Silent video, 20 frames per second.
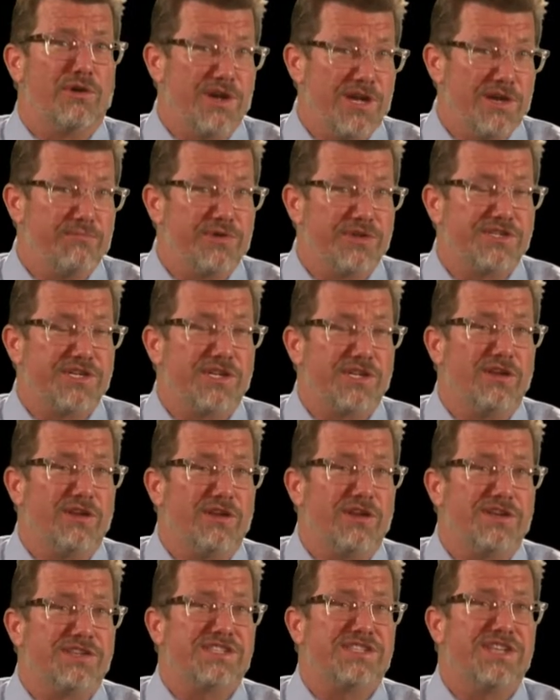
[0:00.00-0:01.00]
in particular
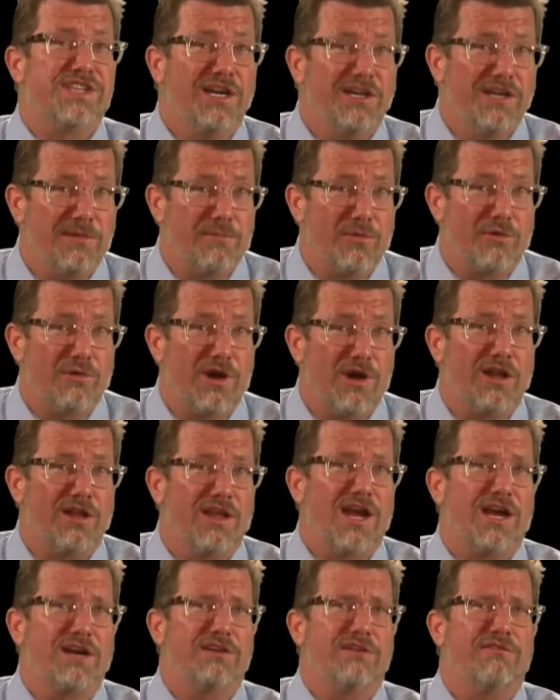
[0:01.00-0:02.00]
the second Morrill
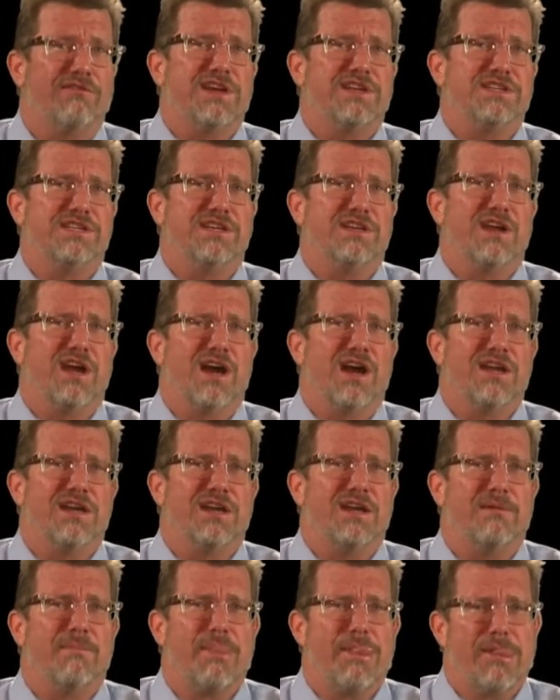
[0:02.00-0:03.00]
Act of
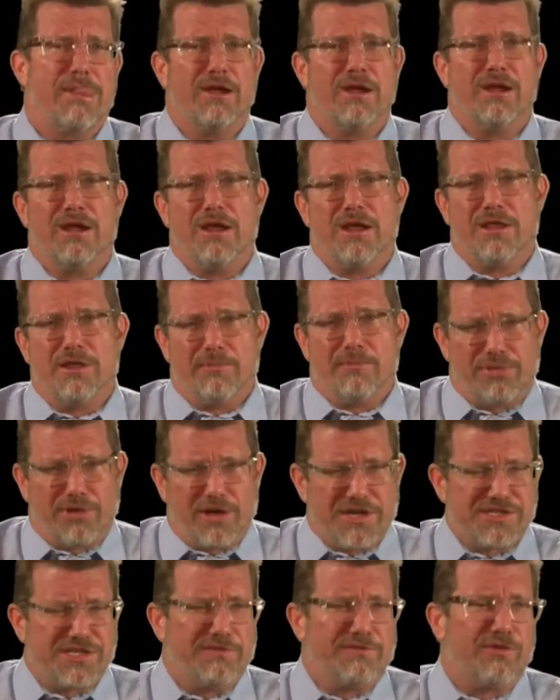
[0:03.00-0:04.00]
1890, the
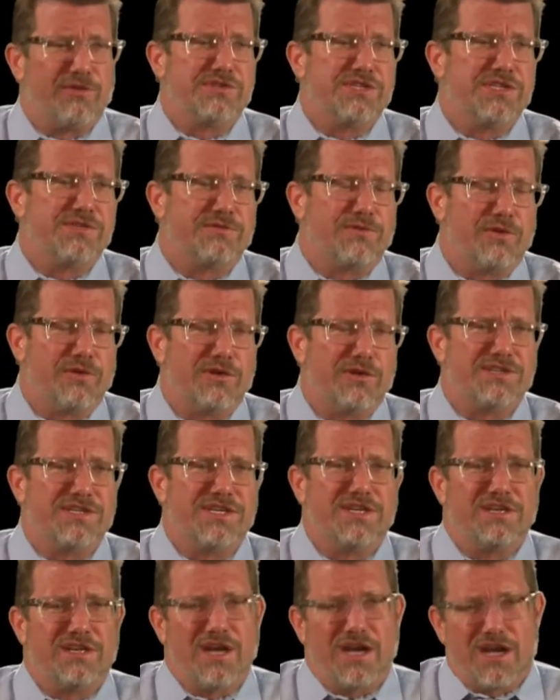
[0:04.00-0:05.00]
Plessy versus
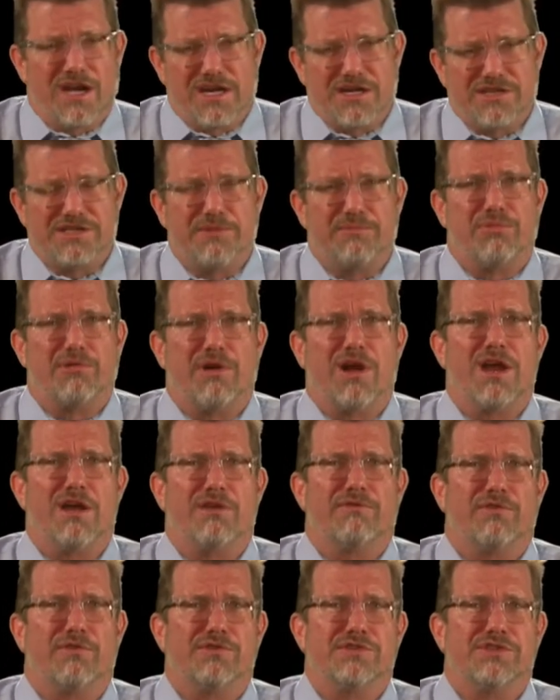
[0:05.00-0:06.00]
Ferguson case, the
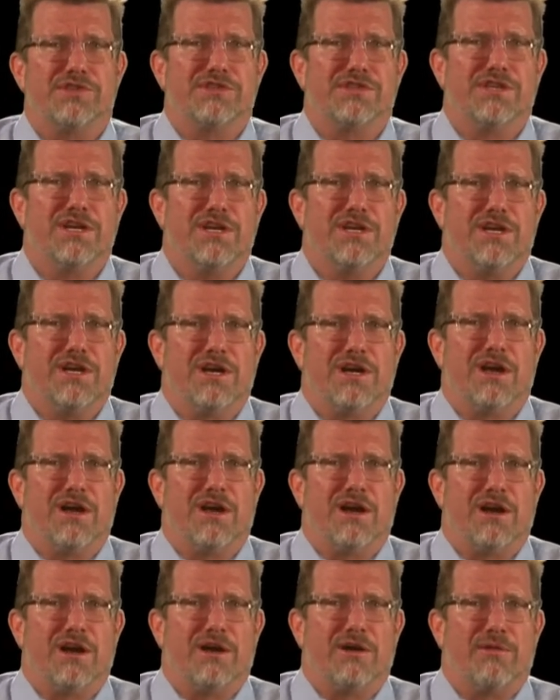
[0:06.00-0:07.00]
Brown versus
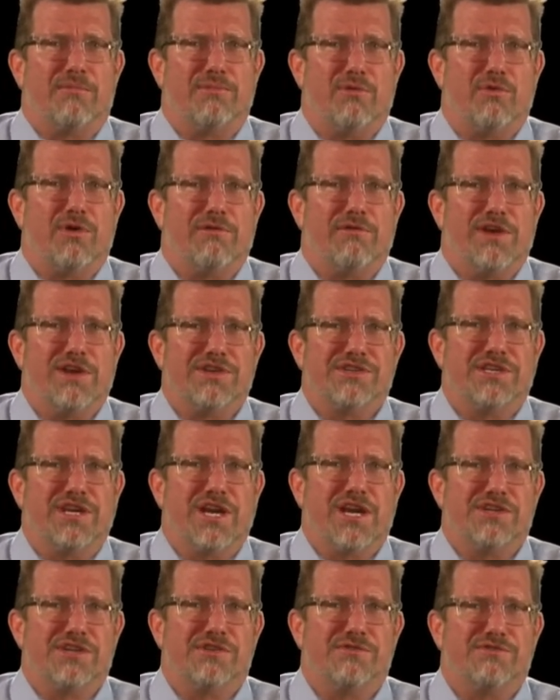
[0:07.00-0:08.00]
Board of
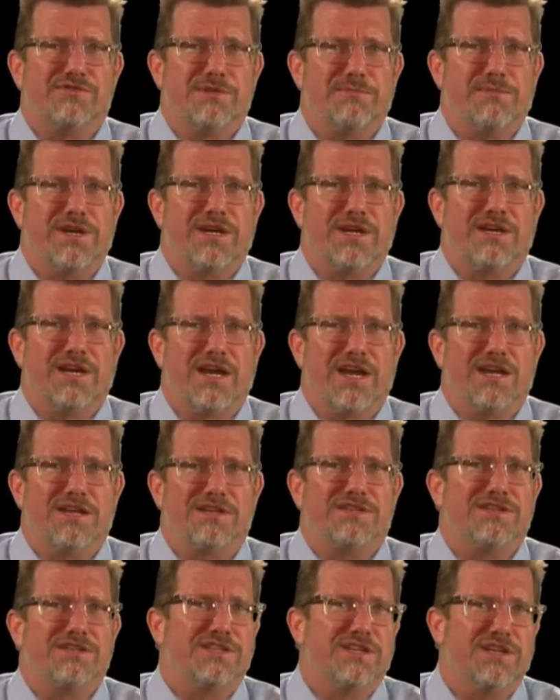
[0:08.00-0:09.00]
Education of Topeka,
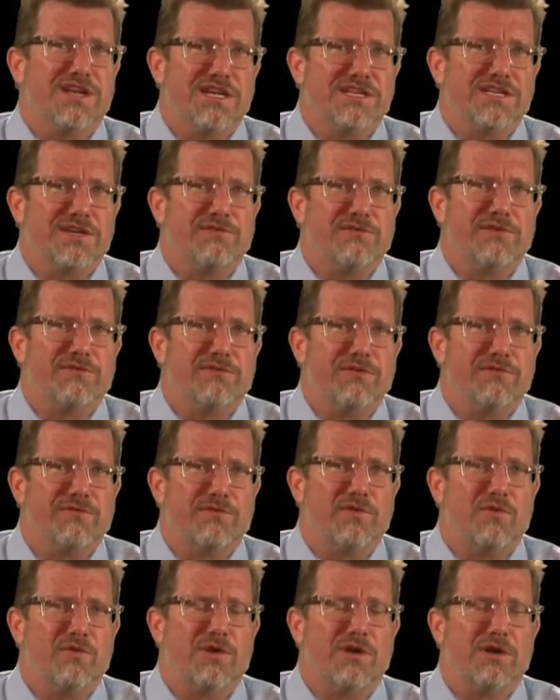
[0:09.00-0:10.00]
Kansas in
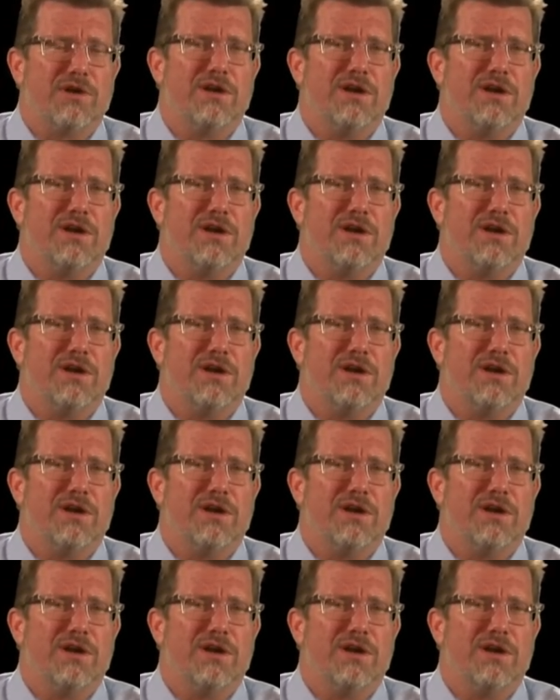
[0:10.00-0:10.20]
1954.